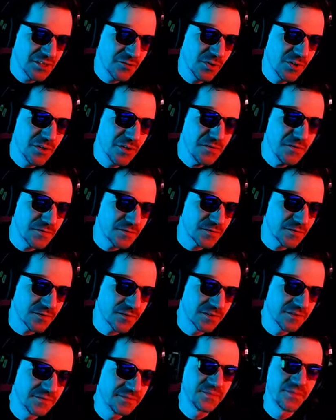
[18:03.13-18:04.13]
Wolf?
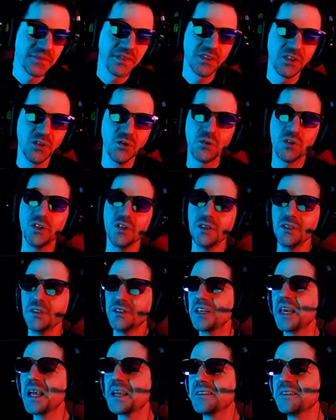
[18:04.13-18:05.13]
You could
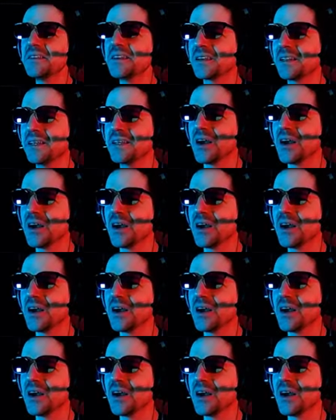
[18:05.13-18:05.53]
technically